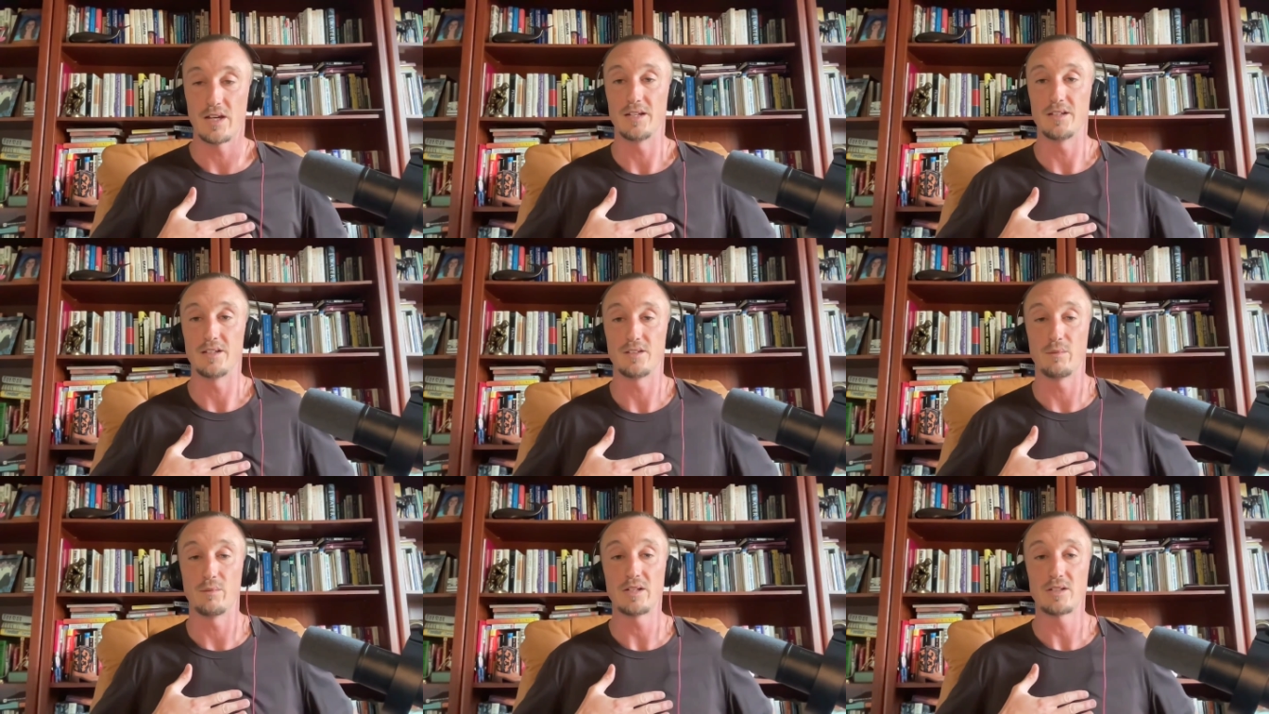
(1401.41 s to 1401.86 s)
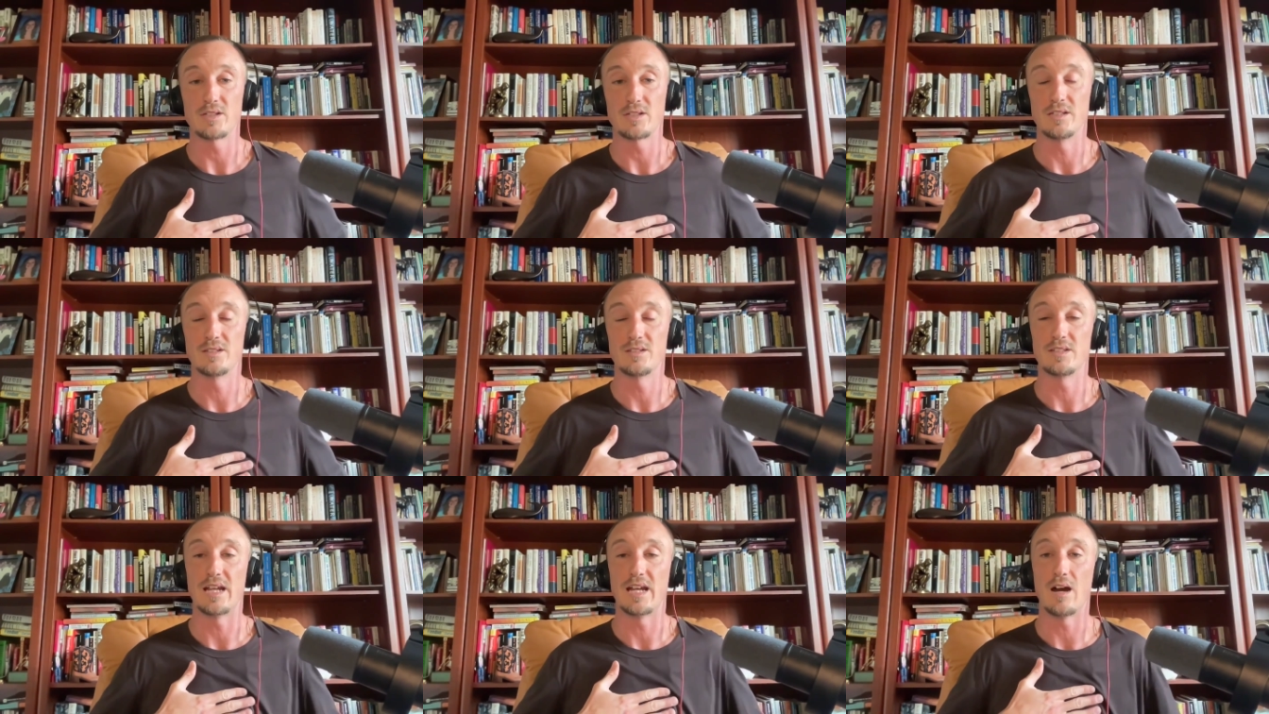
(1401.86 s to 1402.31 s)
as I mentioned,
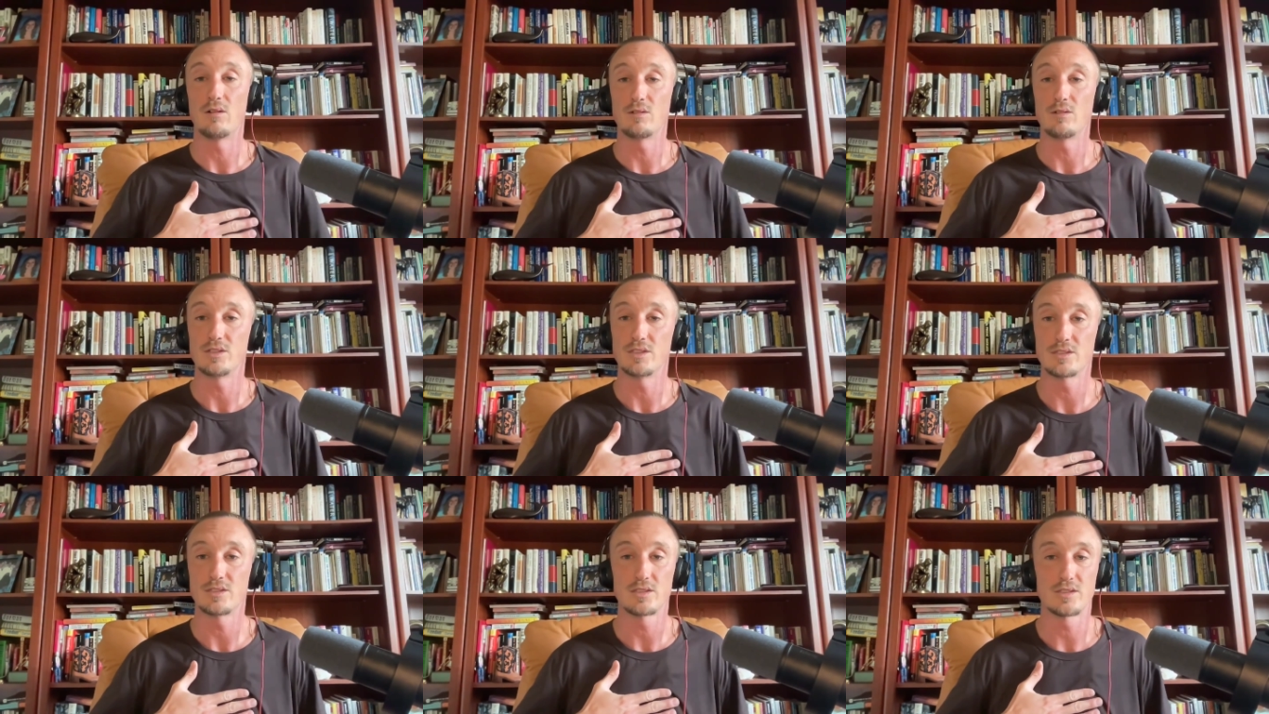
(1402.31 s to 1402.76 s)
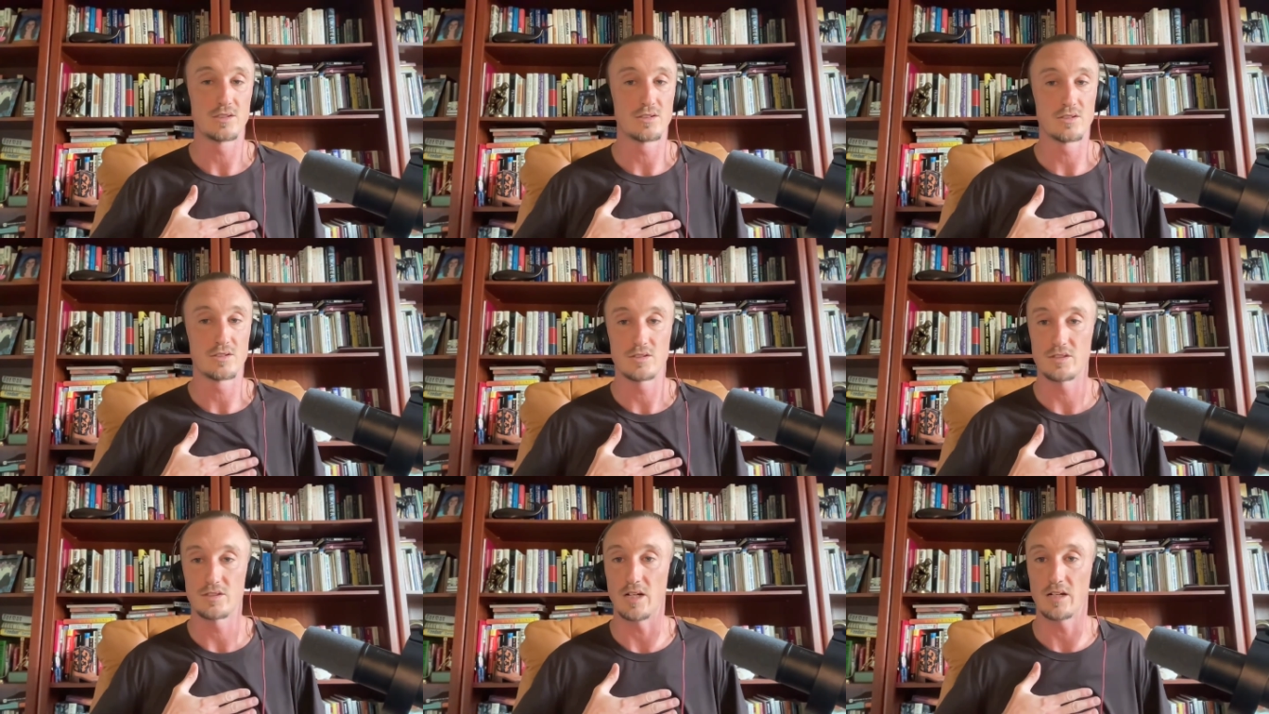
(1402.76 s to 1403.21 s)
is now just
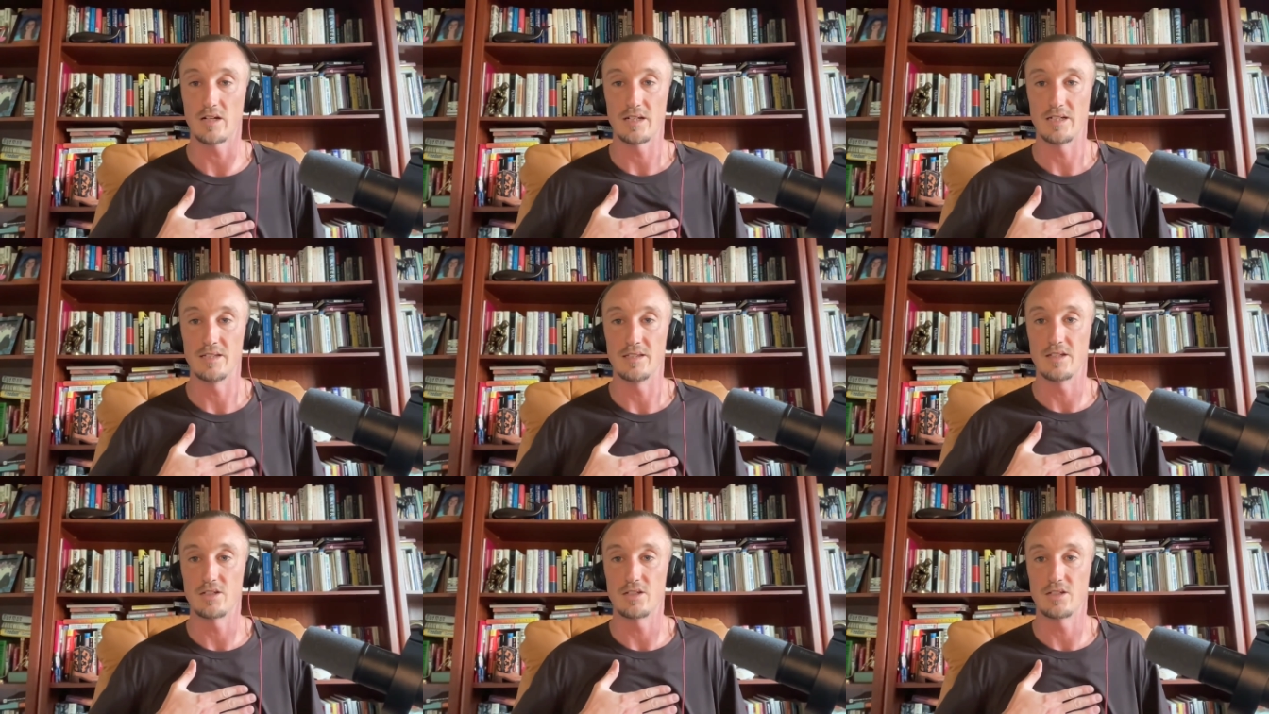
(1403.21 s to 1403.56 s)
stuck in the